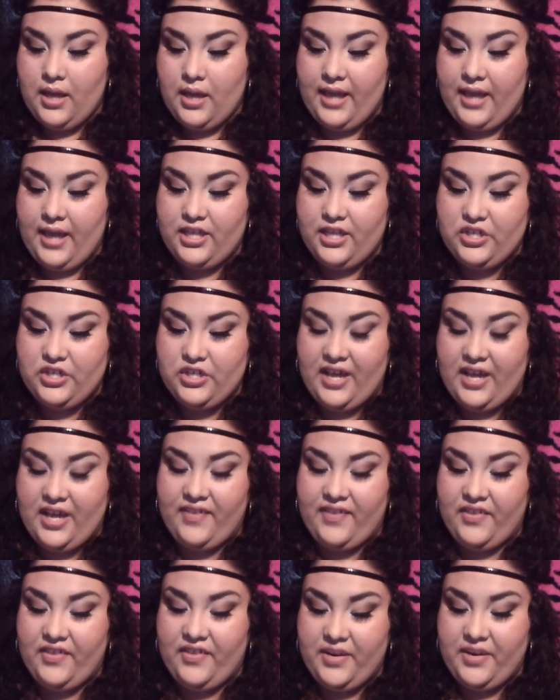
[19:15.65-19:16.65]
I kid you not.
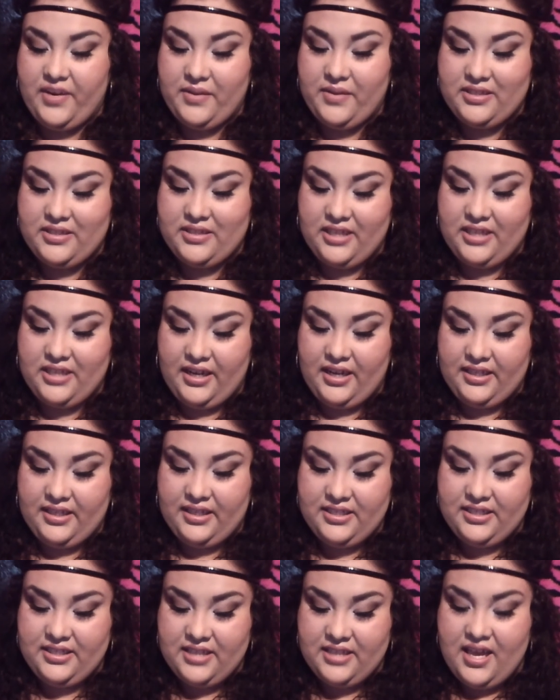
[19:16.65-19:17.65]
And the other day when I was looking at
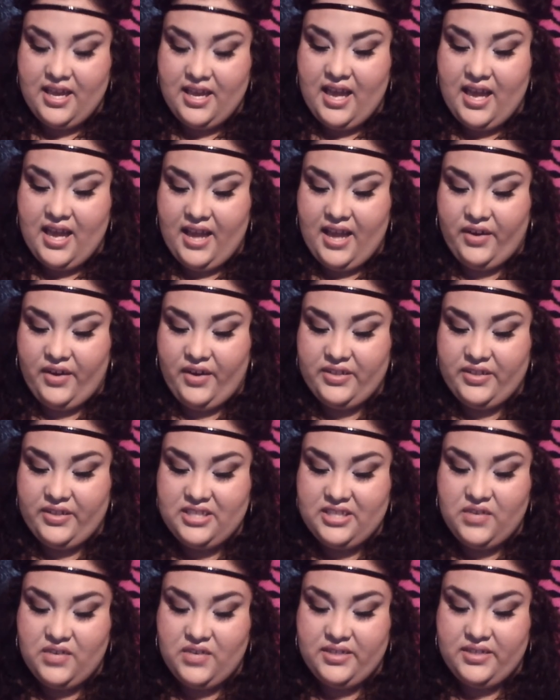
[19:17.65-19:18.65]
these, I noticed
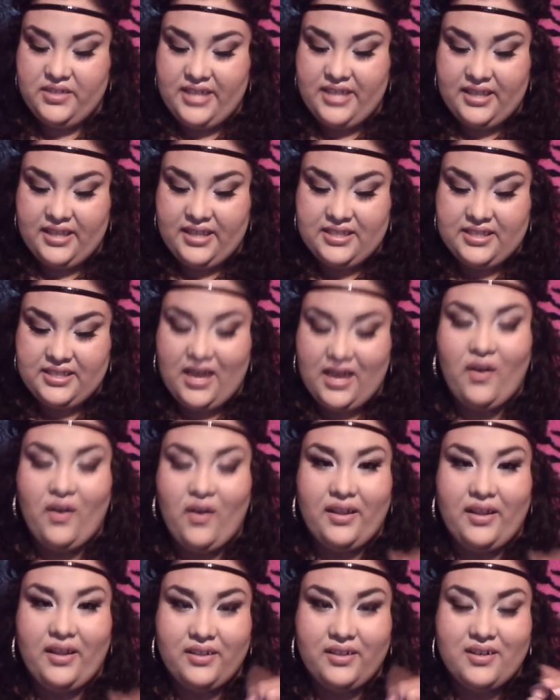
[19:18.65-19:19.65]
that you can take this
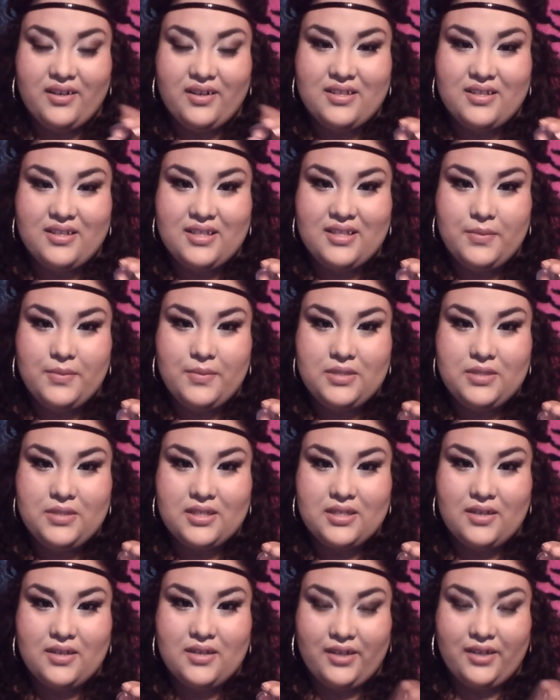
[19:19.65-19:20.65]
out and there is
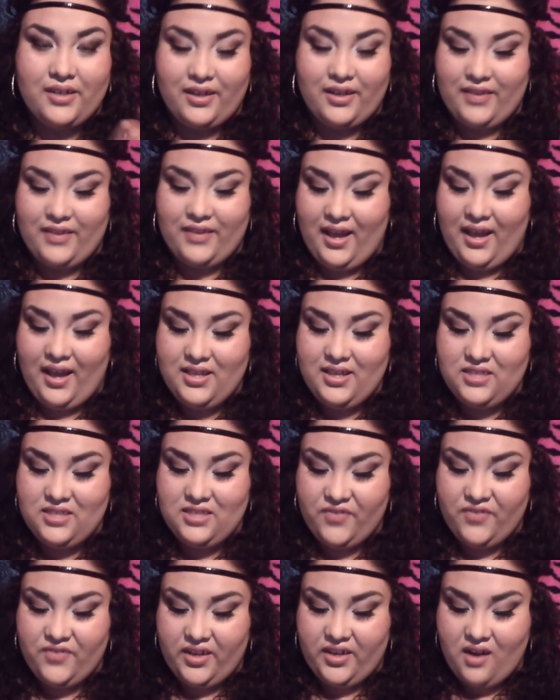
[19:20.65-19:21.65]
lipstick down here. That is
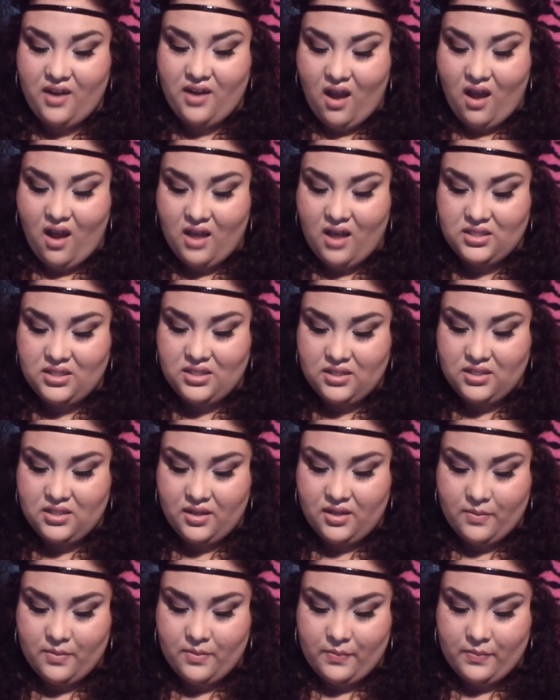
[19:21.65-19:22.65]
freaking
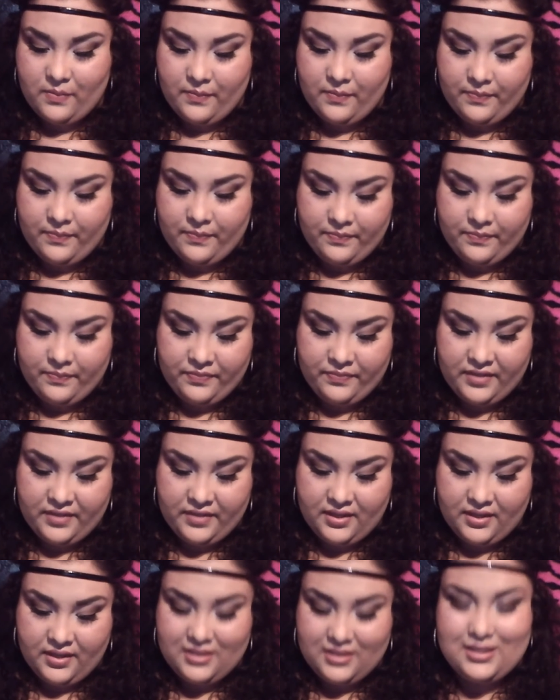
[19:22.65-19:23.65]
awesome.
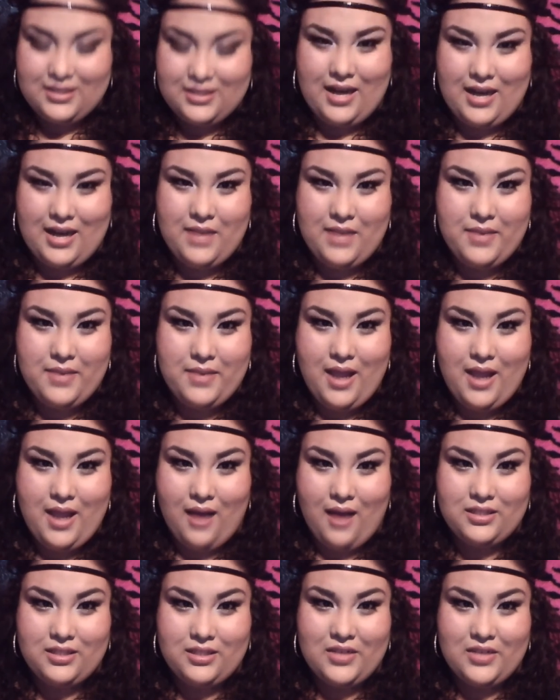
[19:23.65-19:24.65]
Did anybody
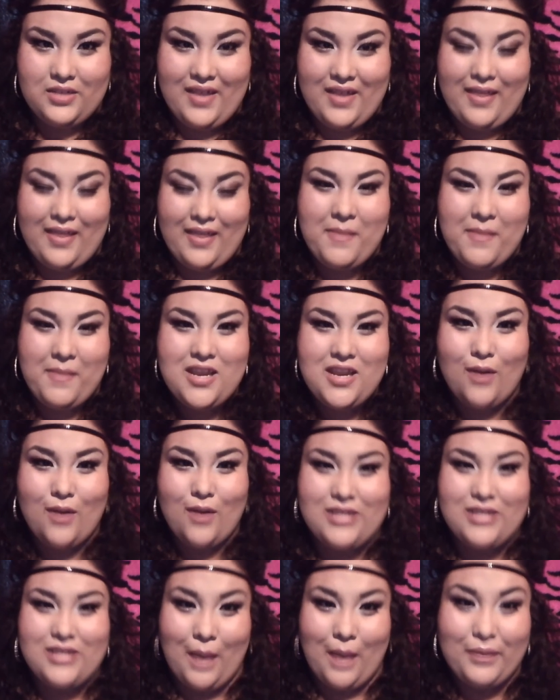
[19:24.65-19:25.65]
else know that? Let me
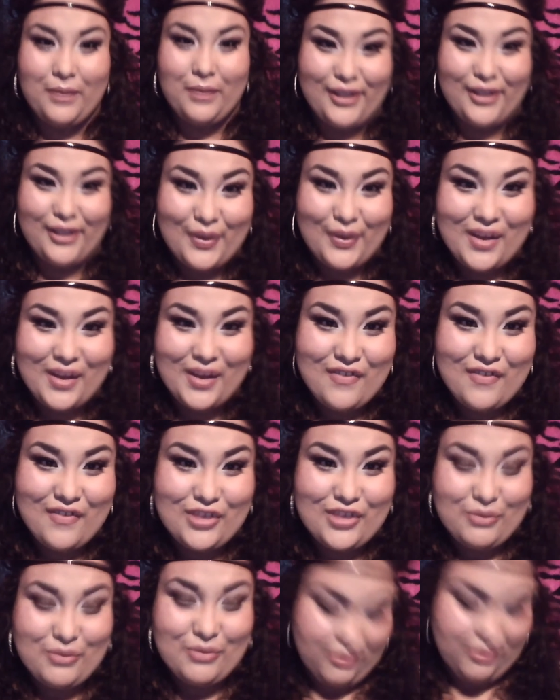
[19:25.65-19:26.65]
know down below if
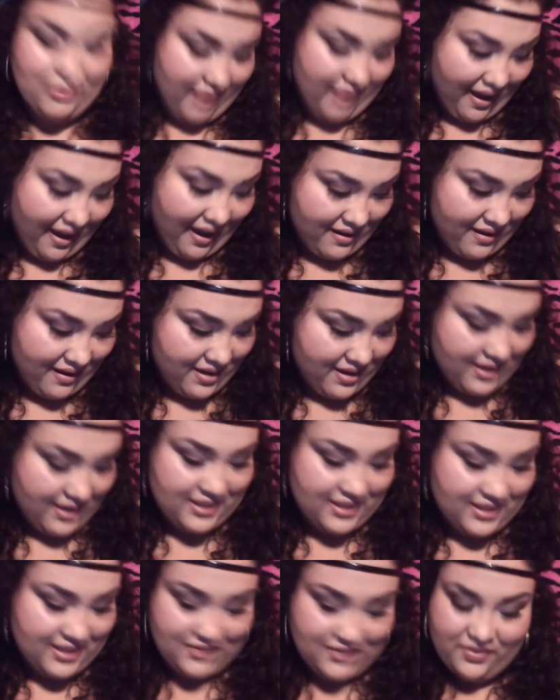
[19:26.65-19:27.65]
you knew that.
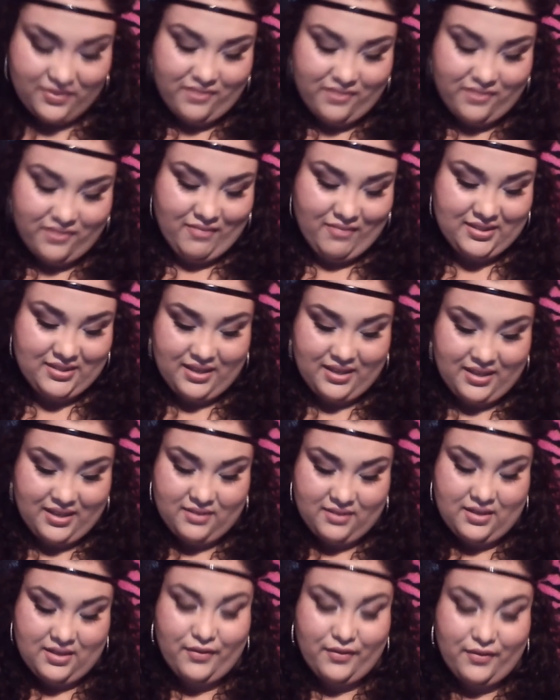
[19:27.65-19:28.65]
Because if that's the
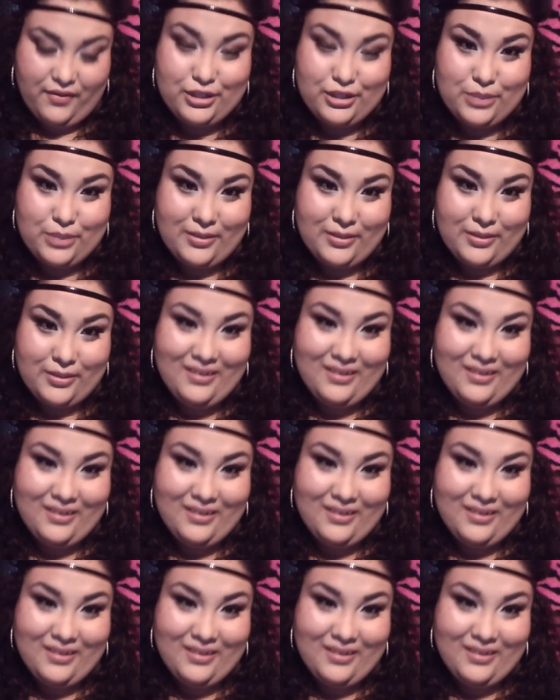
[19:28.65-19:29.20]
case, then I feel stupid.